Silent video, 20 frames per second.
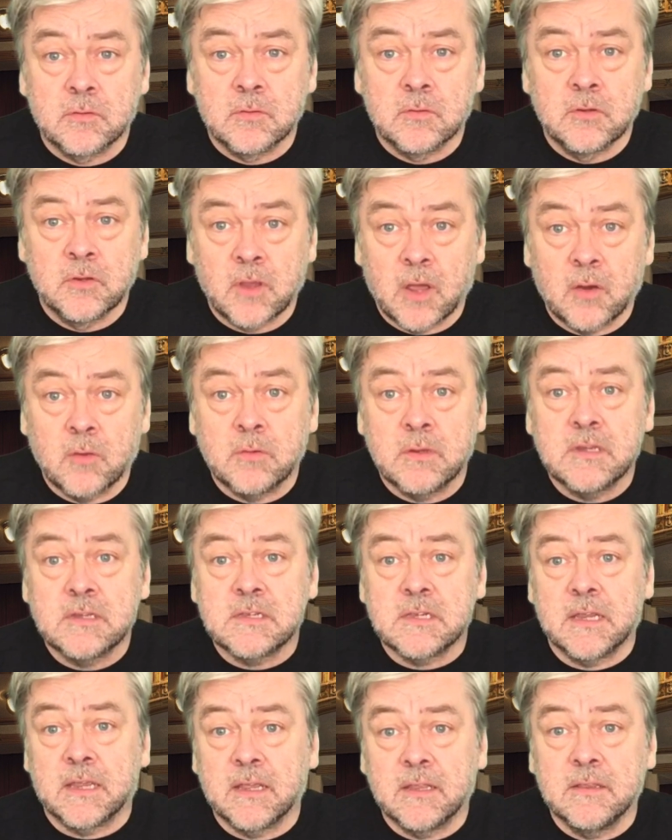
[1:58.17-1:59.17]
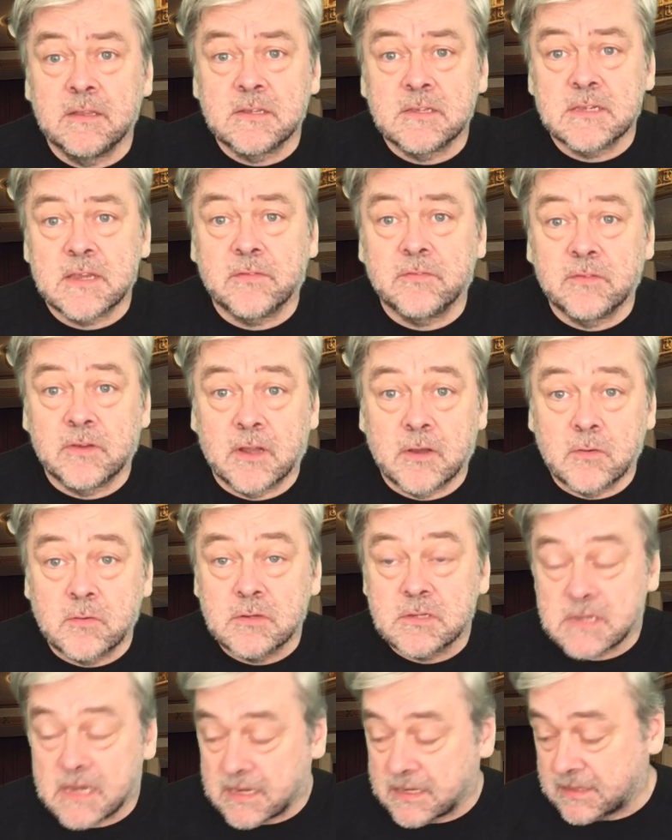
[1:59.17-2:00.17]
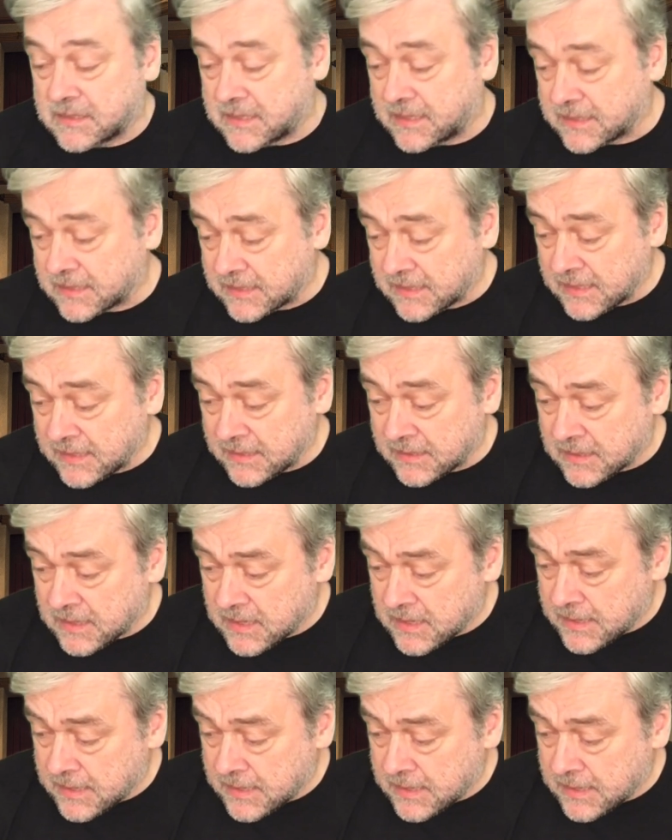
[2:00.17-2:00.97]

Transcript: You only sing in the 7 notes in that key.